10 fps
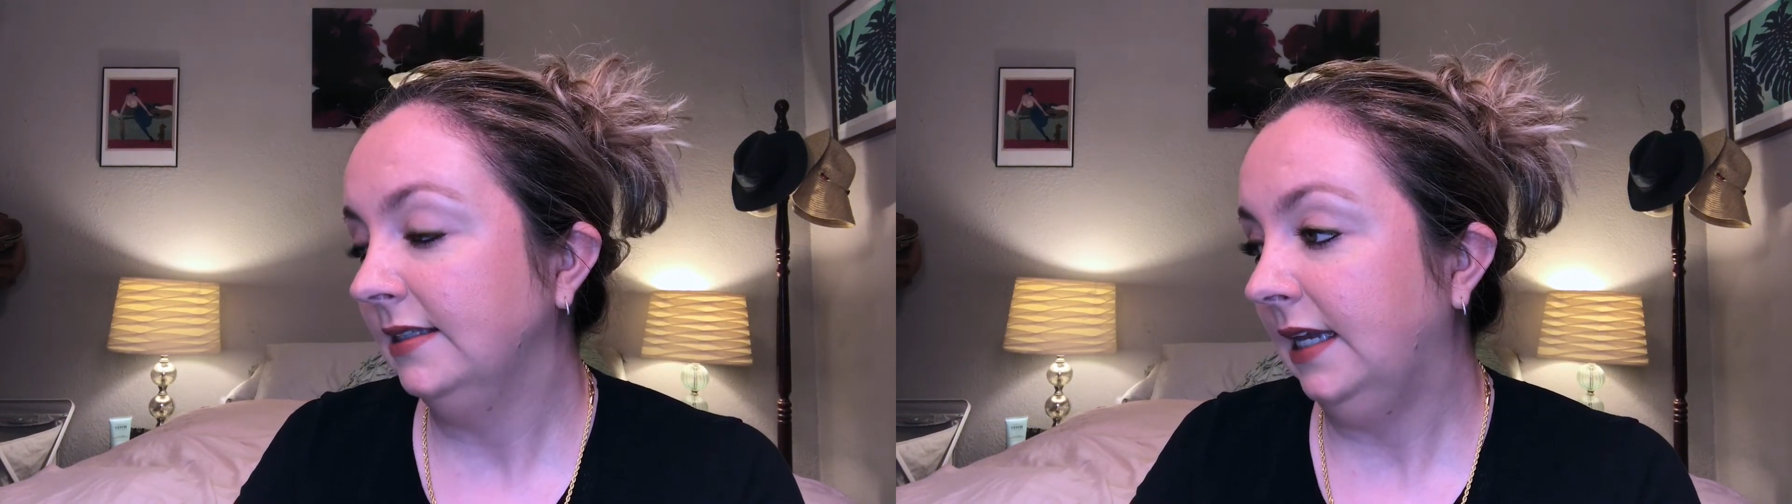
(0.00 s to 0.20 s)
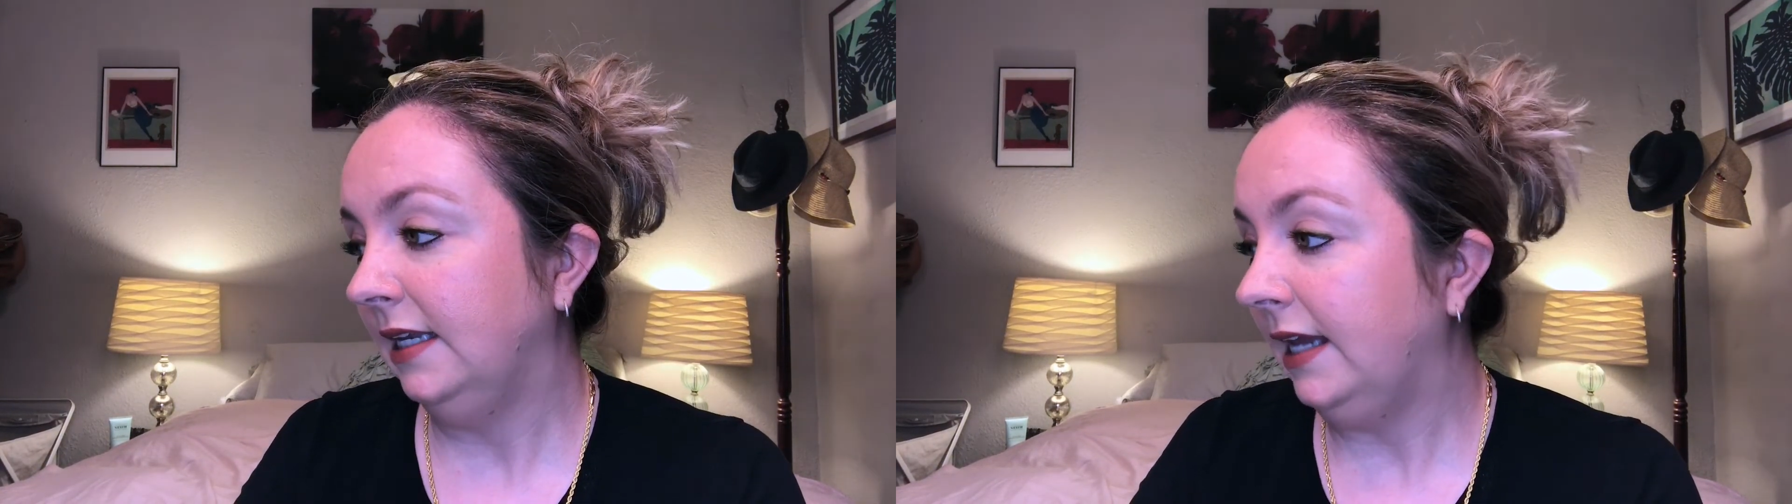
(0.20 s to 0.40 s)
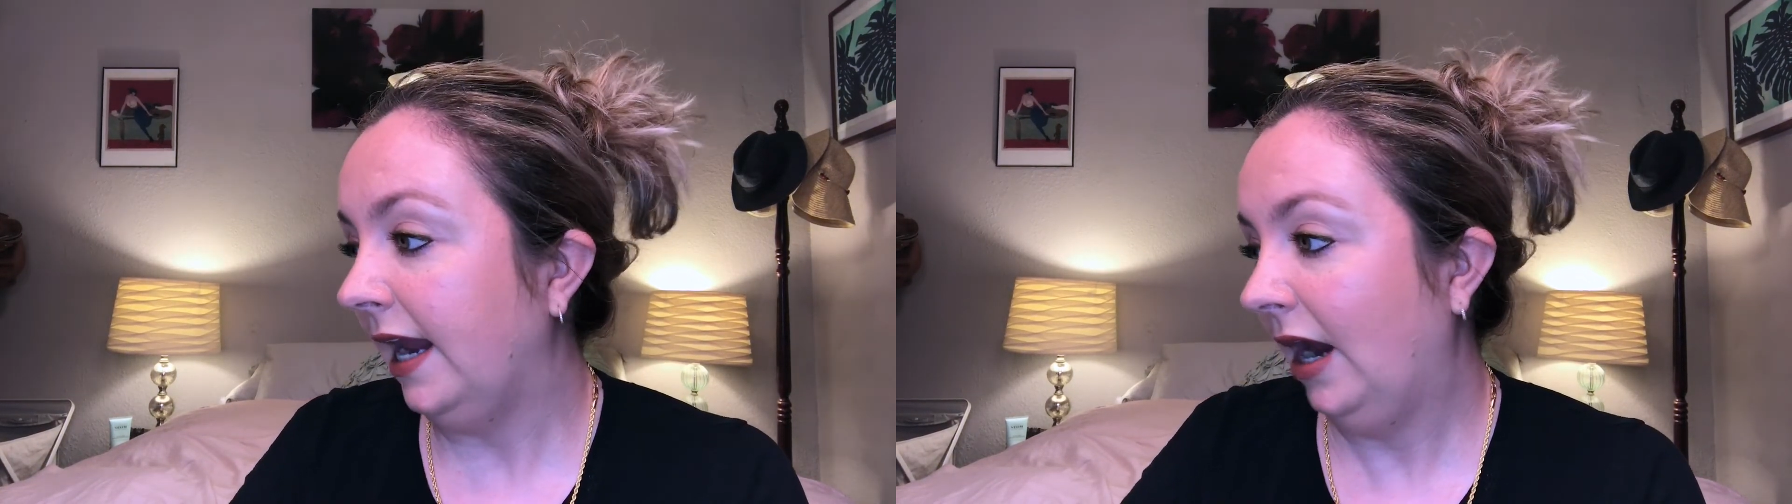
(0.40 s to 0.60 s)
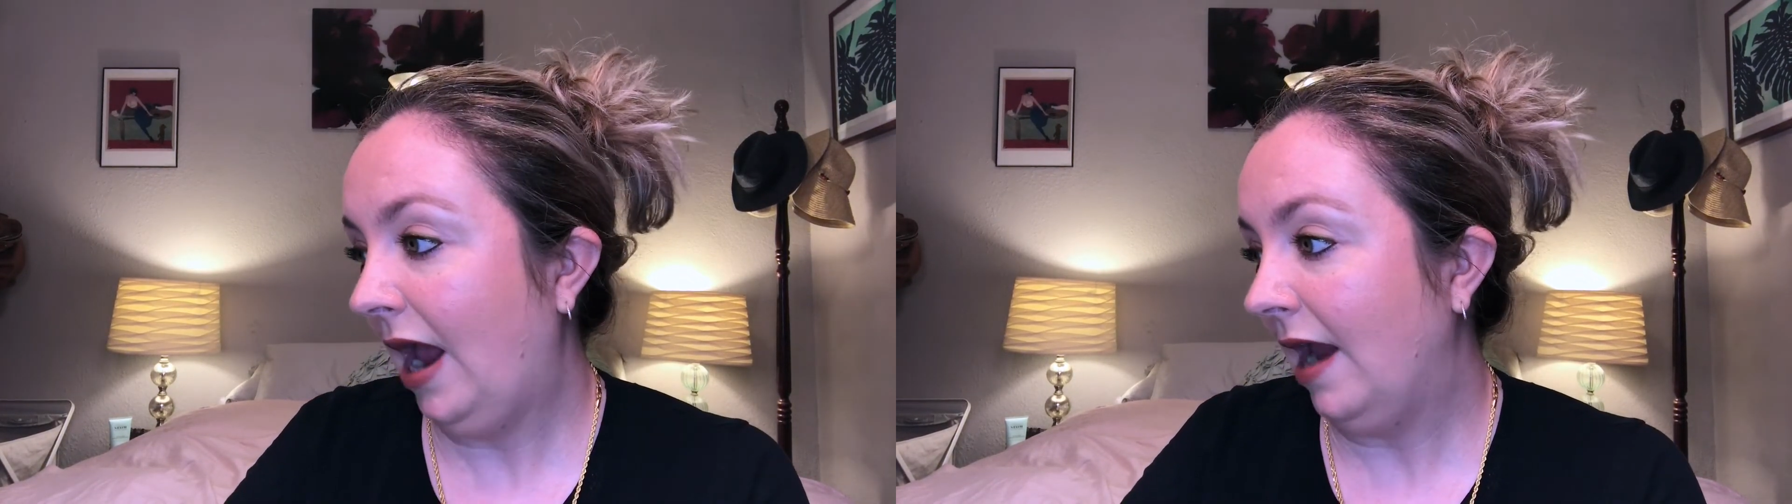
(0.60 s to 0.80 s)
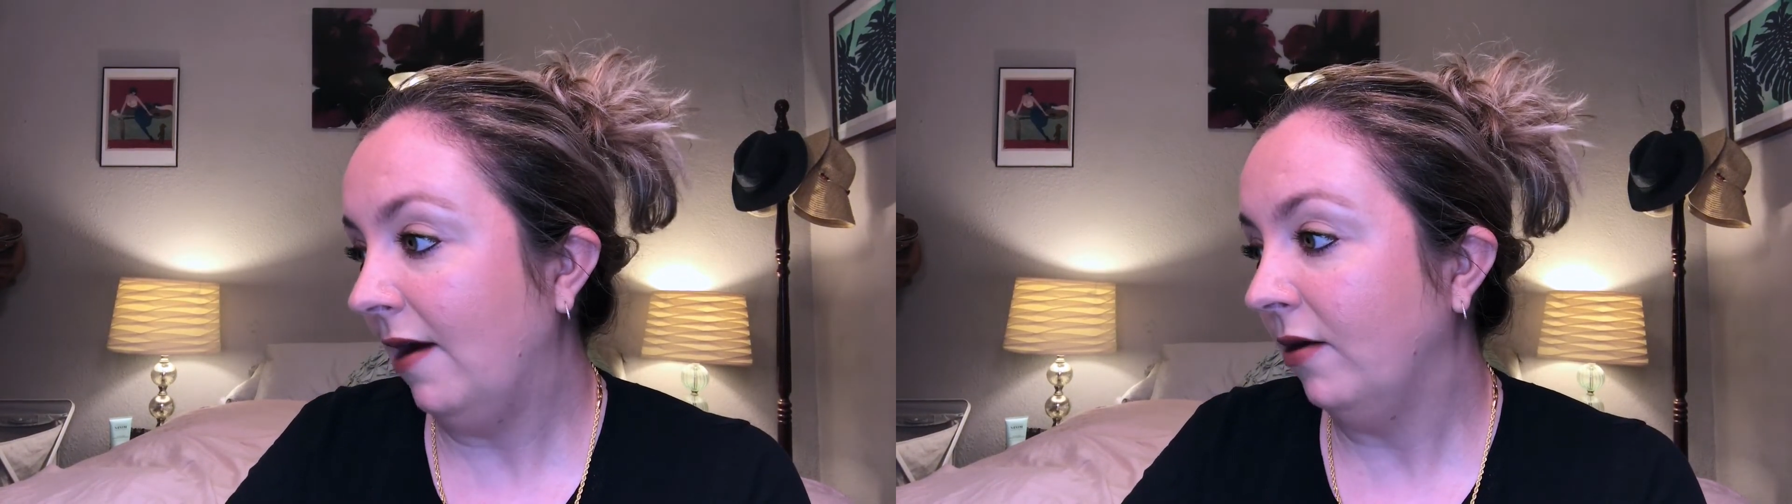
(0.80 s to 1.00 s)
Skincare,
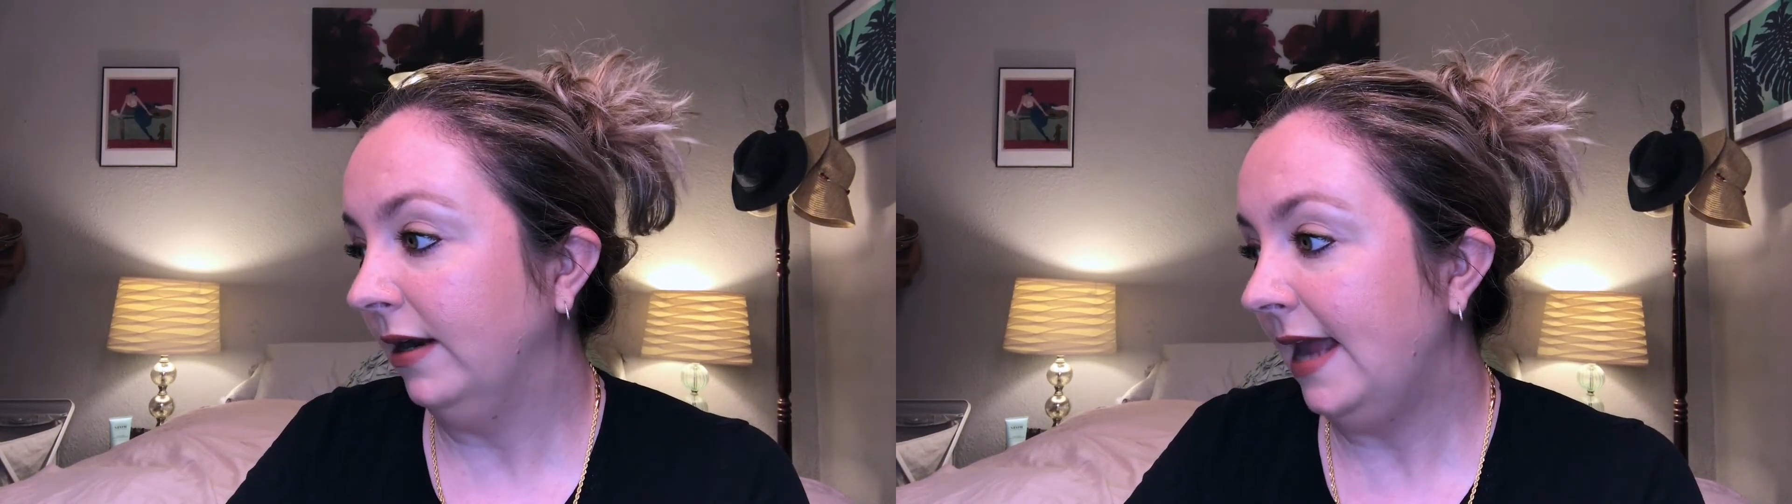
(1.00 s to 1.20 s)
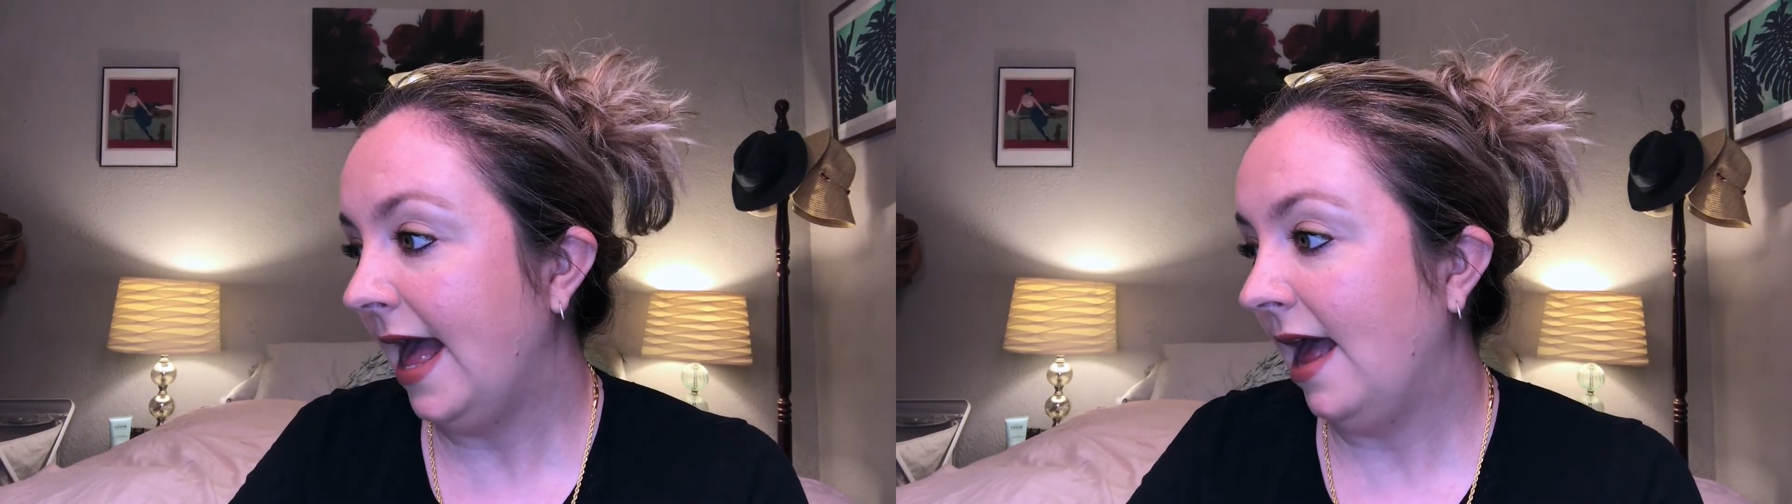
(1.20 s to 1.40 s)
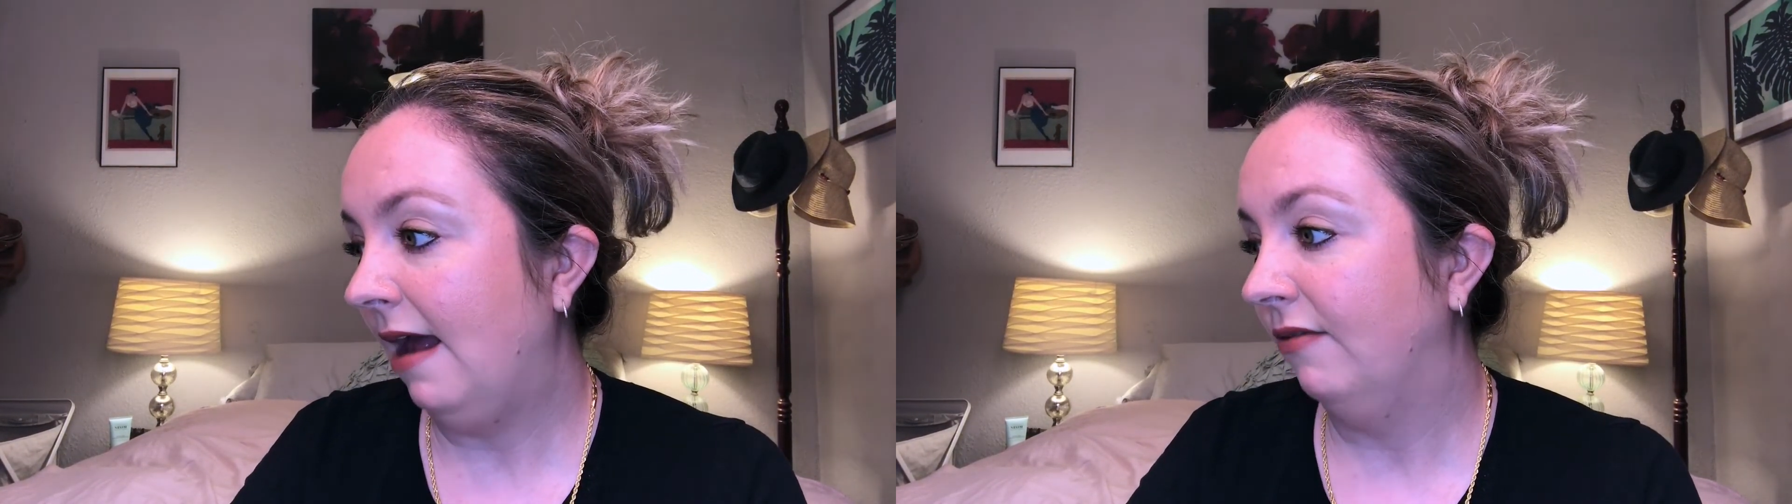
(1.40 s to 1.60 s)
I already have